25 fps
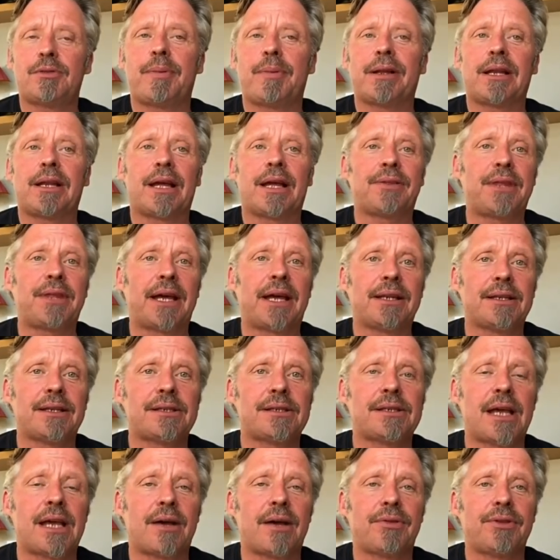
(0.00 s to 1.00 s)
a bit like that in
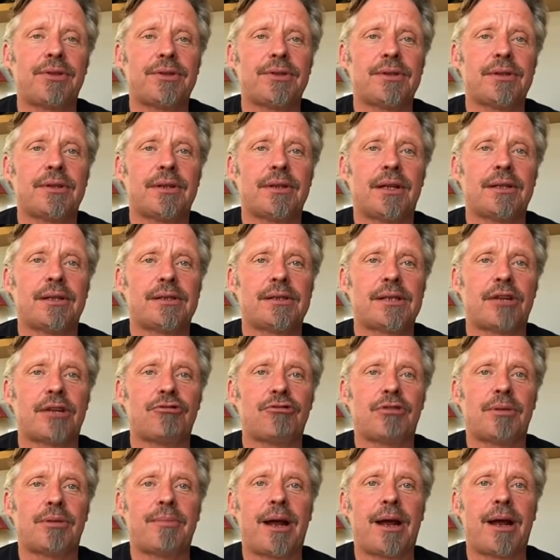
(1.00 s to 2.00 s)
South and
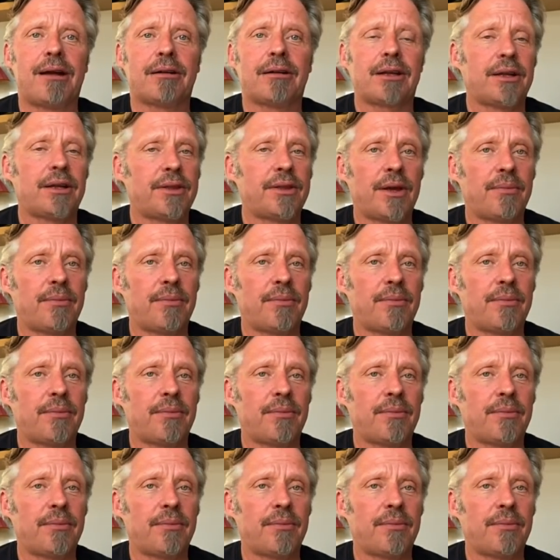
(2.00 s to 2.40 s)
Central America.